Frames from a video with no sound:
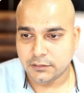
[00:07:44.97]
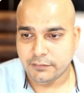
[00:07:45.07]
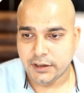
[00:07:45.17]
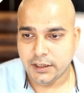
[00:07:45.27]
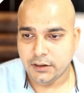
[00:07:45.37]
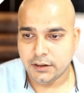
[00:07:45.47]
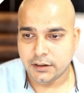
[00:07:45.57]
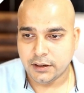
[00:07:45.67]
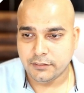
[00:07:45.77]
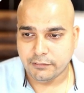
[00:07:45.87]
re
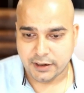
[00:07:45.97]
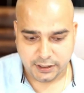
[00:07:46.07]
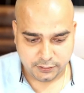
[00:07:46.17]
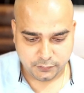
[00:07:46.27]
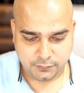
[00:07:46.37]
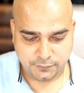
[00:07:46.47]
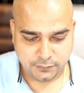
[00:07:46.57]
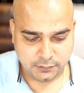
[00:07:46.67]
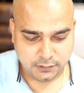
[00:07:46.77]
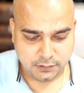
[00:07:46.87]
and try to
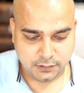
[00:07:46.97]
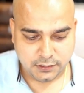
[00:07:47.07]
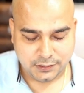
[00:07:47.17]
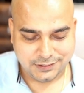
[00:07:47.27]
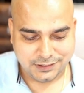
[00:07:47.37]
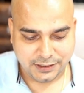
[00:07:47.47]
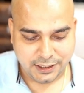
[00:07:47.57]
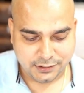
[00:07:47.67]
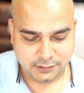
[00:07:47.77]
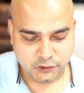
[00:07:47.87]

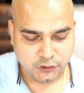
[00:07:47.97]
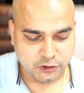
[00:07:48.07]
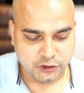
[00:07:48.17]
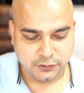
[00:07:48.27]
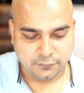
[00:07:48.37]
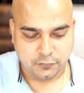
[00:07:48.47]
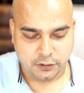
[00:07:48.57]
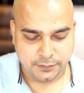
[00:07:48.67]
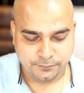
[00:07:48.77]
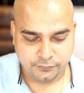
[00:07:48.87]
create a structured
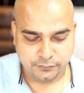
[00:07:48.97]
folder.